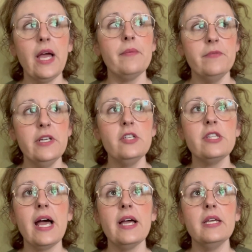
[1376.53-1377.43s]
finished
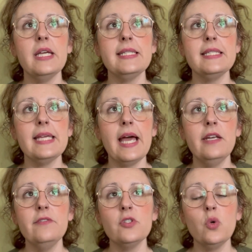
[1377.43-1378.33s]
that. It's the end
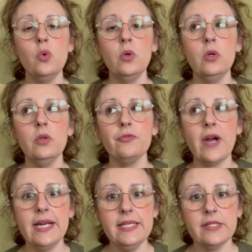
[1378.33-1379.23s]
of school.
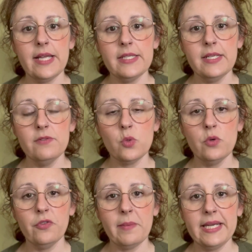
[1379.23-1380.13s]
Friday's the last day of school
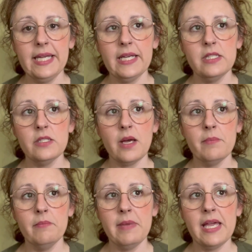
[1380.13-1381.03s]
for my kids,
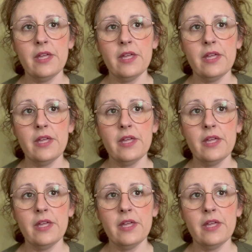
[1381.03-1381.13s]
May